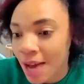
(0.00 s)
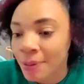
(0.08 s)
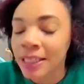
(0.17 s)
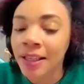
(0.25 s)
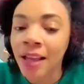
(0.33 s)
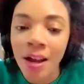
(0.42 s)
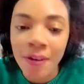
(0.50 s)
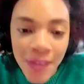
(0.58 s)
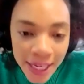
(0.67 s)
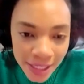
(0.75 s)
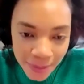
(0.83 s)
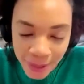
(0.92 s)
I would love
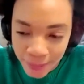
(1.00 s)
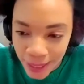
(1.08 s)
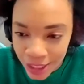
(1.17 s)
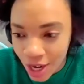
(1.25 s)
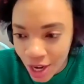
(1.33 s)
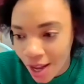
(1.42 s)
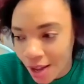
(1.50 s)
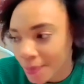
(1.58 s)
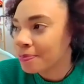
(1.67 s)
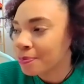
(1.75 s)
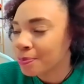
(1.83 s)
that to be my job."